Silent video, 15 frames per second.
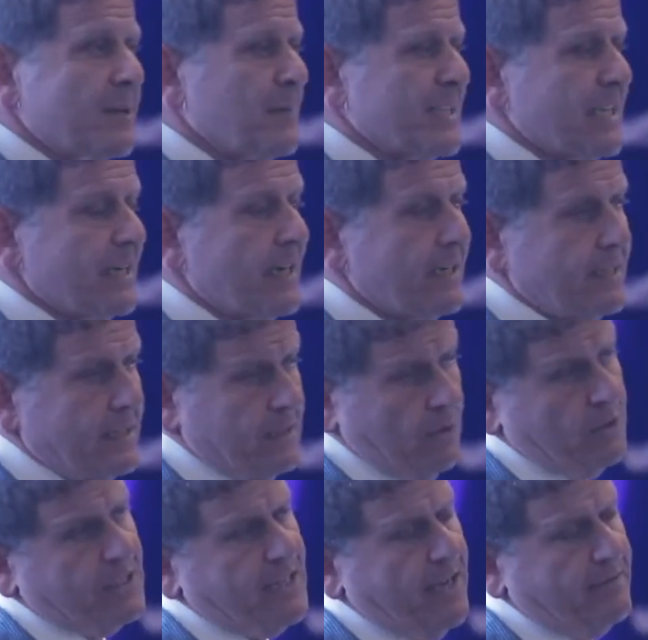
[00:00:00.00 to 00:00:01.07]
the material did
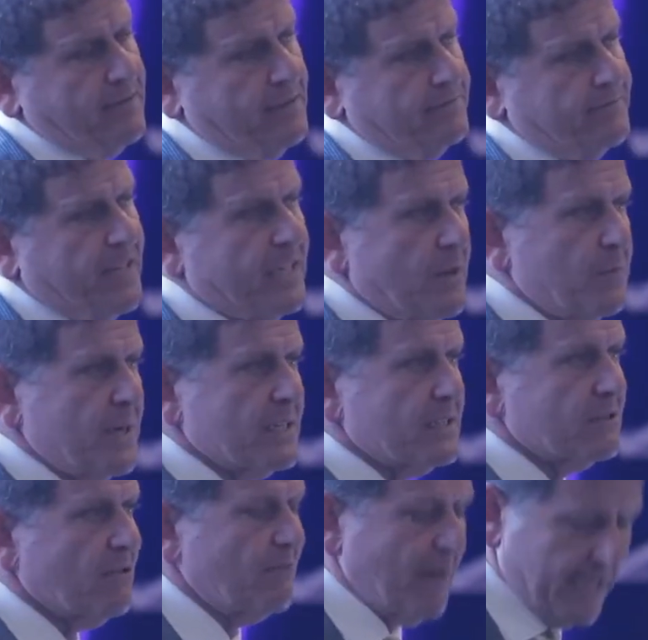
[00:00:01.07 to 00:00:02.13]
not set in the
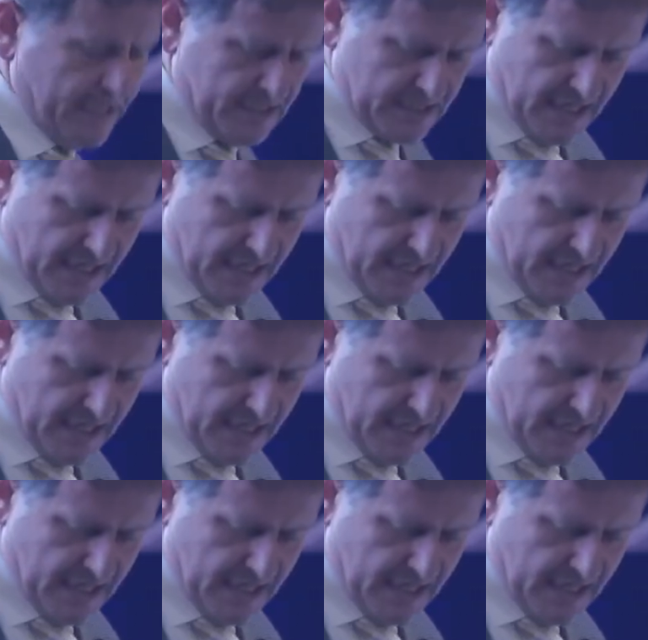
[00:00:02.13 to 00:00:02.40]
presence of blood